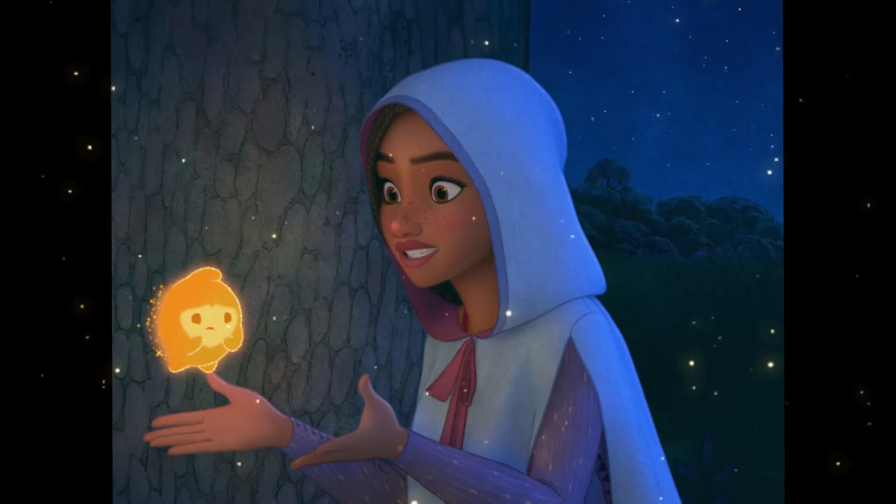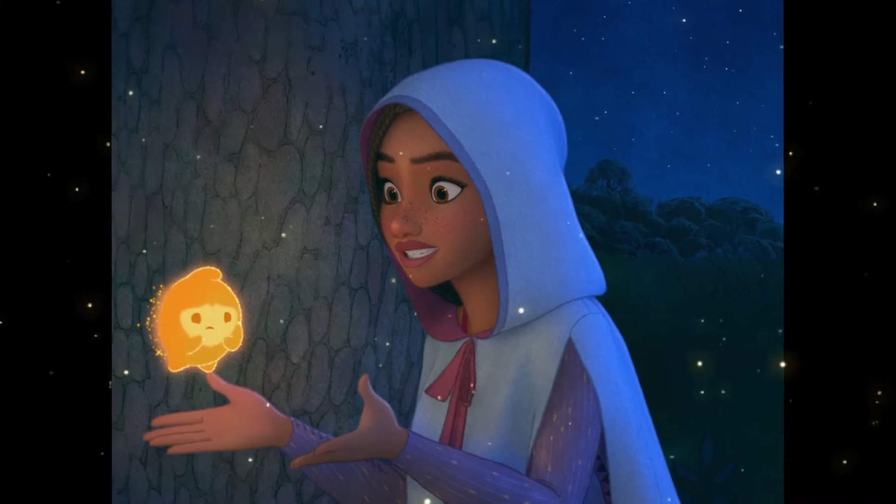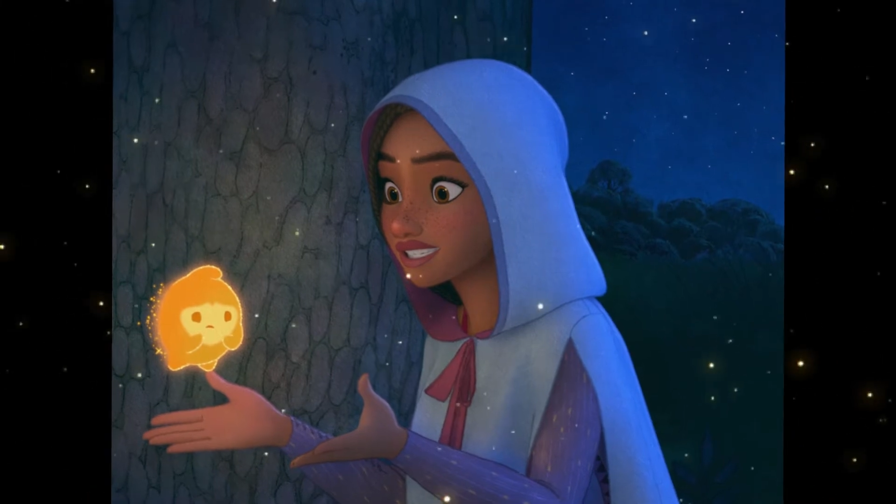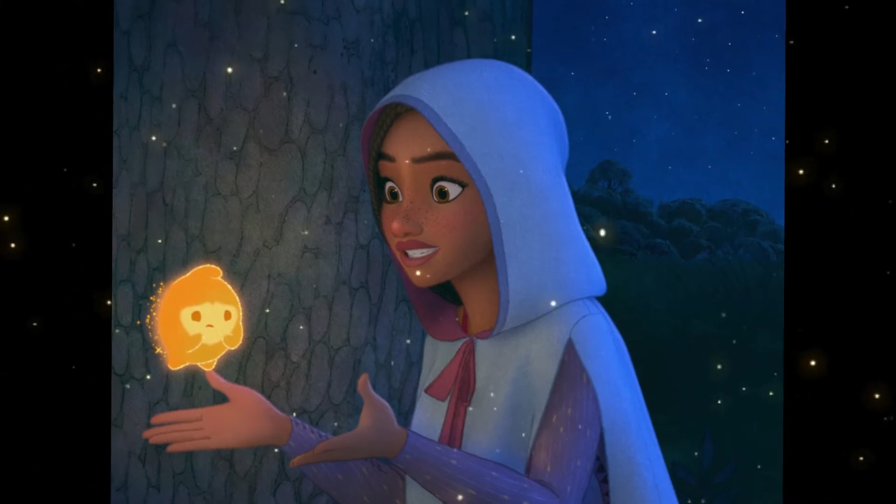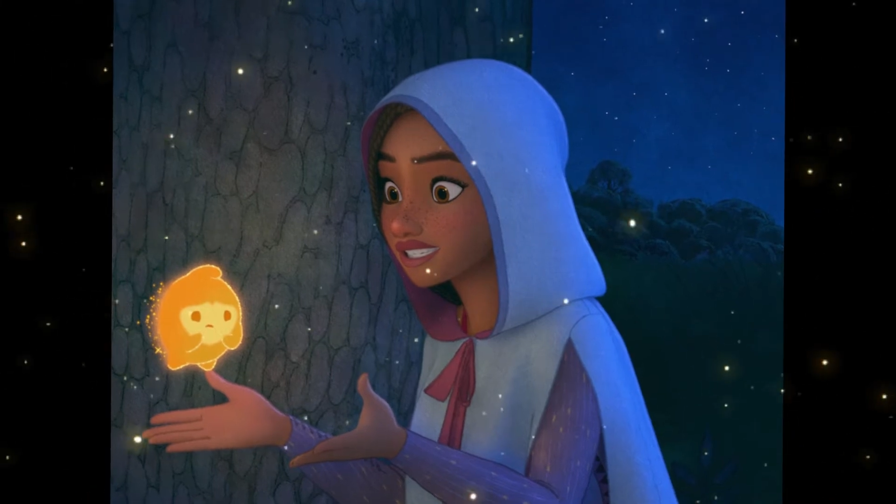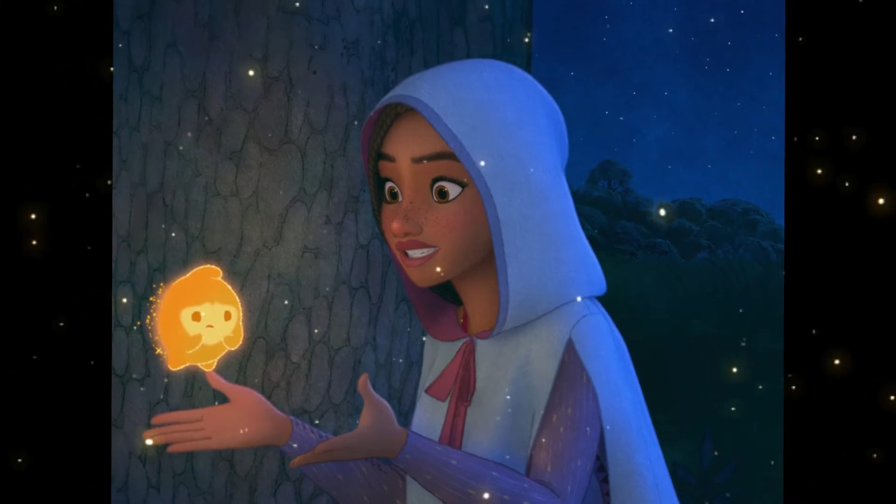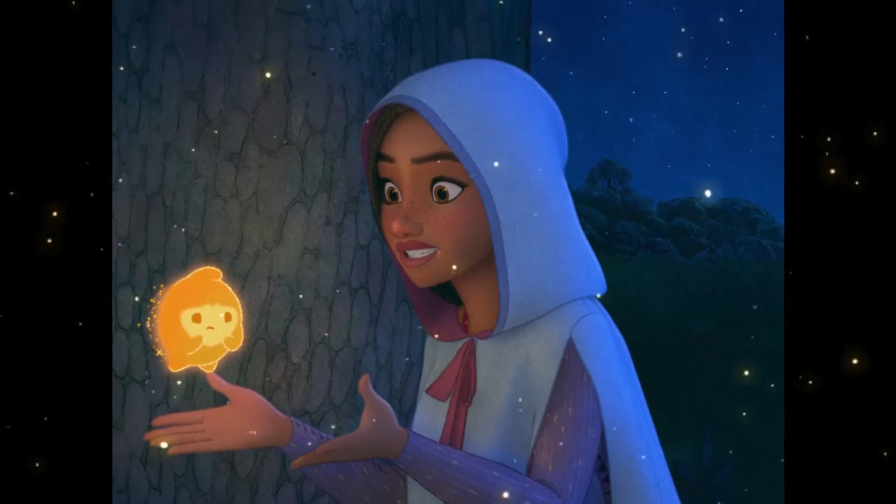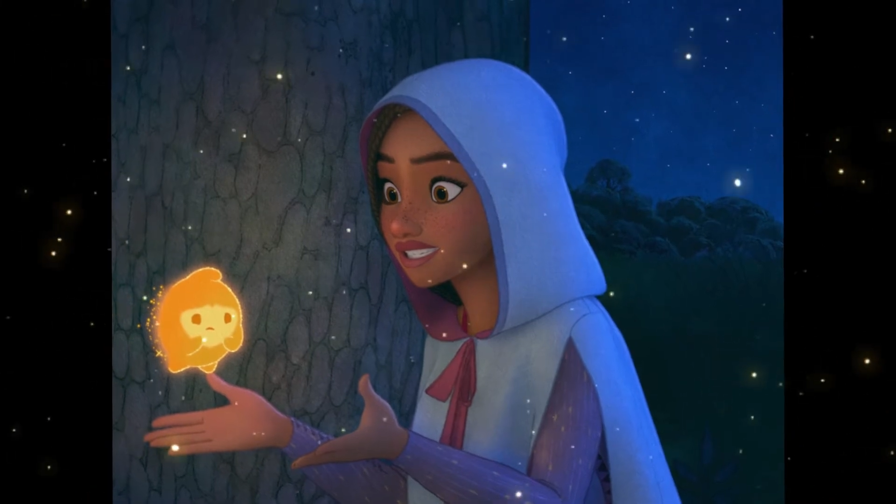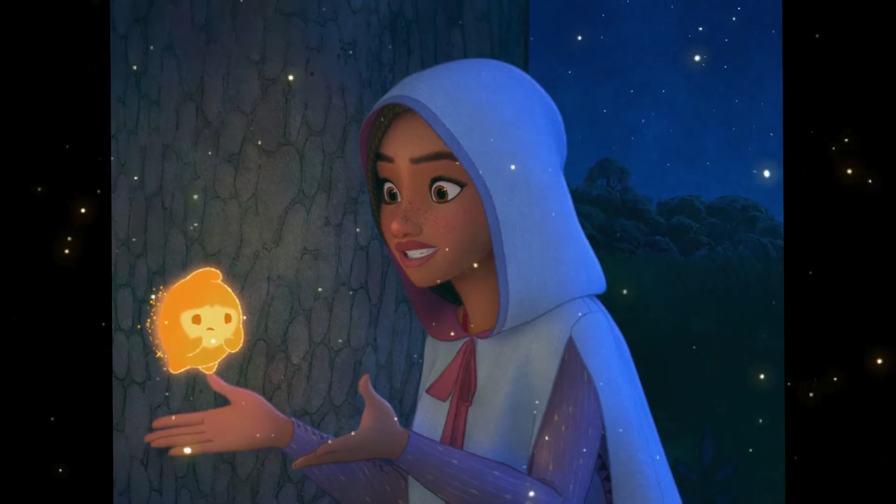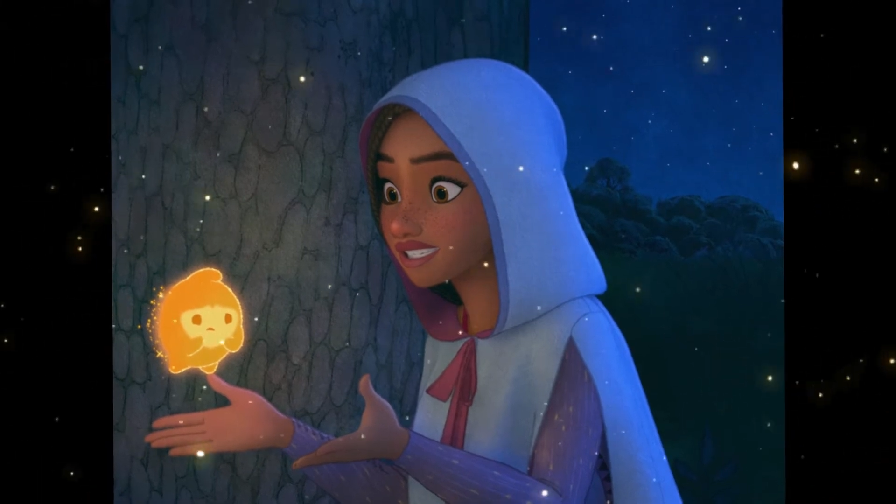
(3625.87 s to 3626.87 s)
and artistic
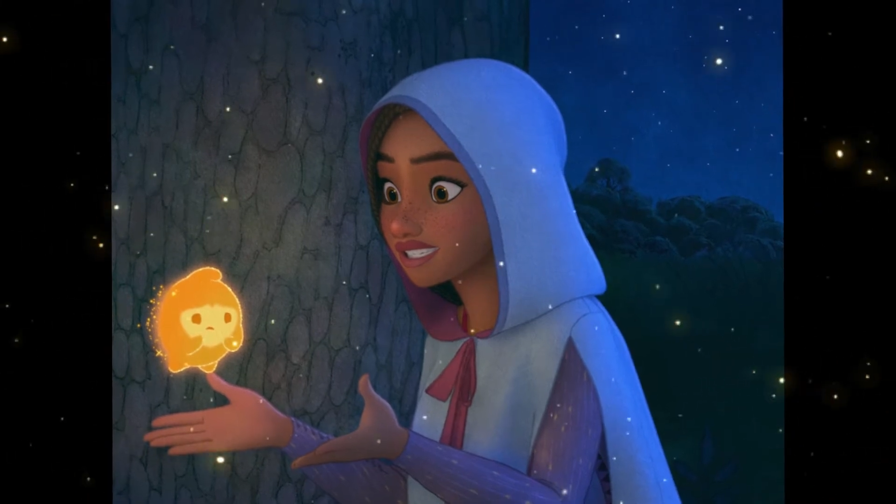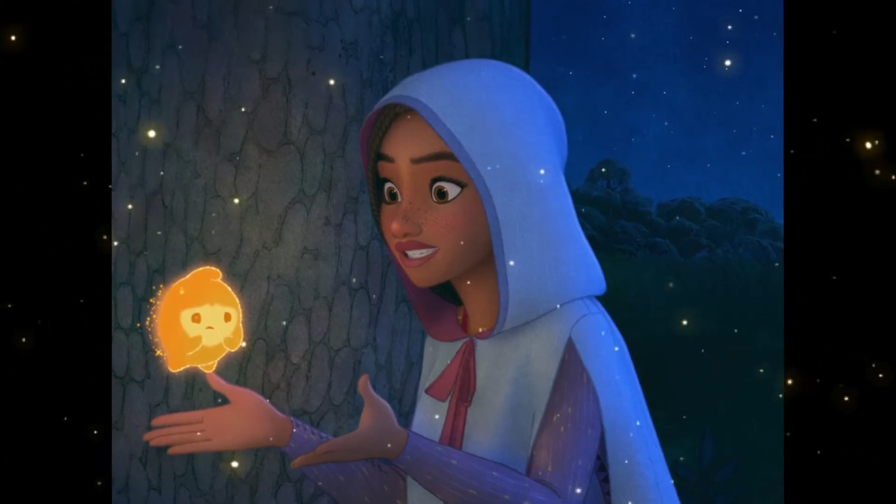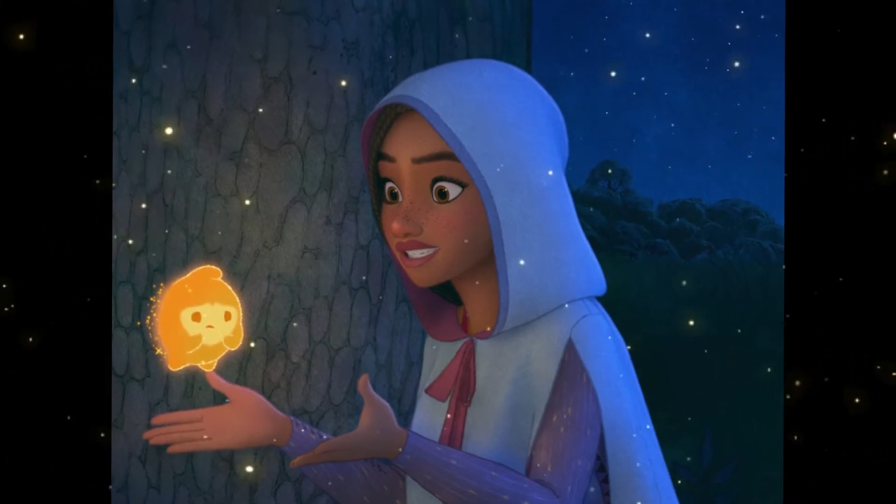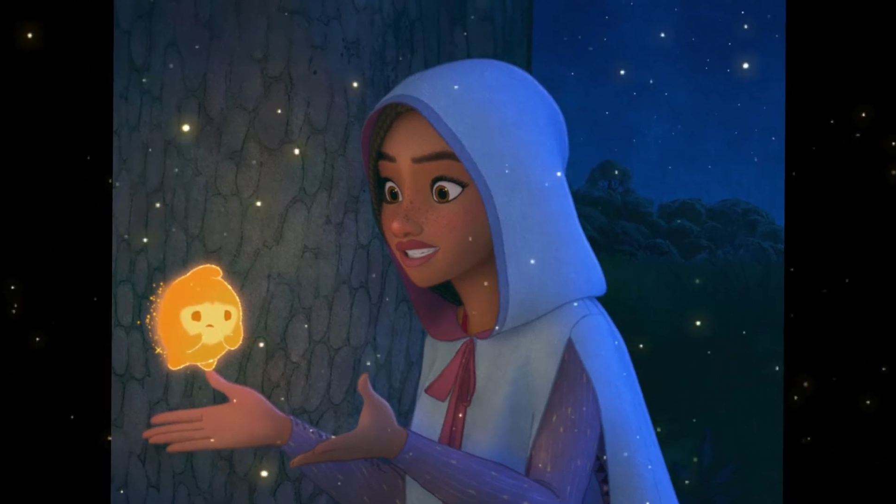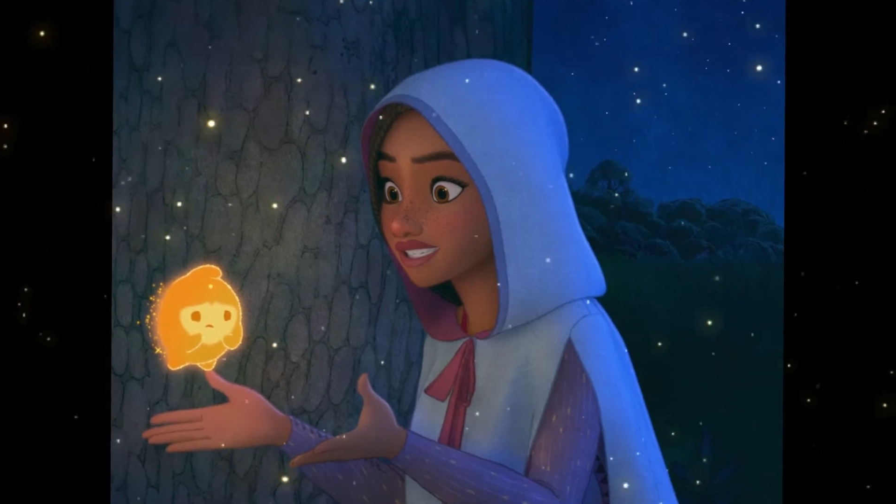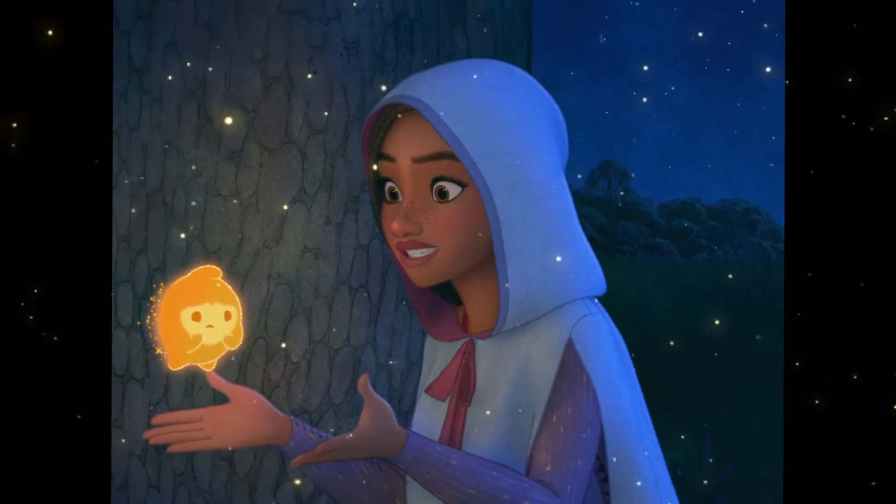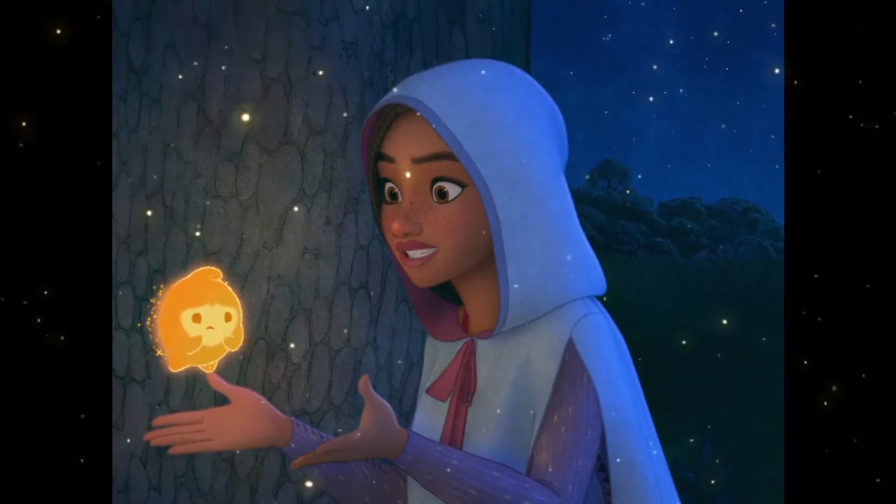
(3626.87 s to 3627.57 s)
exploration.